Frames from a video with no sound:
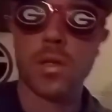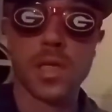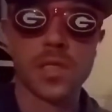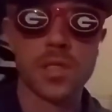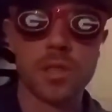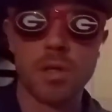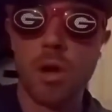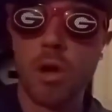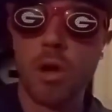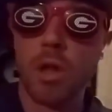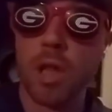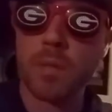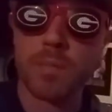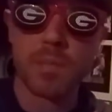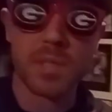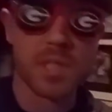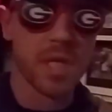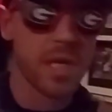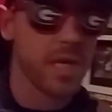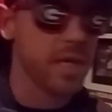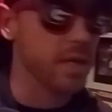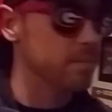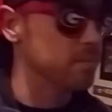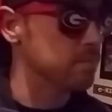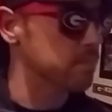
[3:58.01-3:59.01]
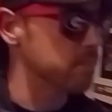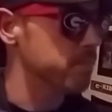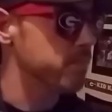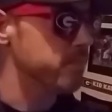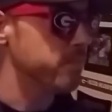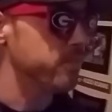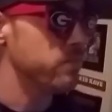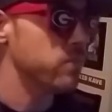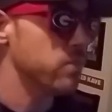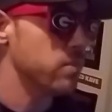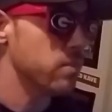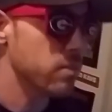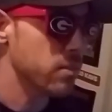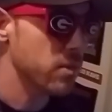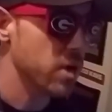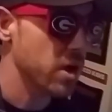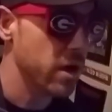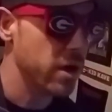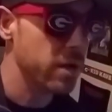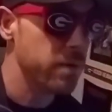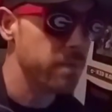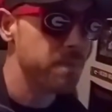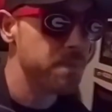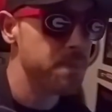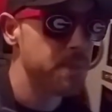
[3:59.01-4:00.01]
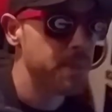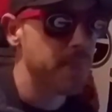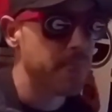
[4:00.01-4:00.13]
That's all I'm saying. Okay.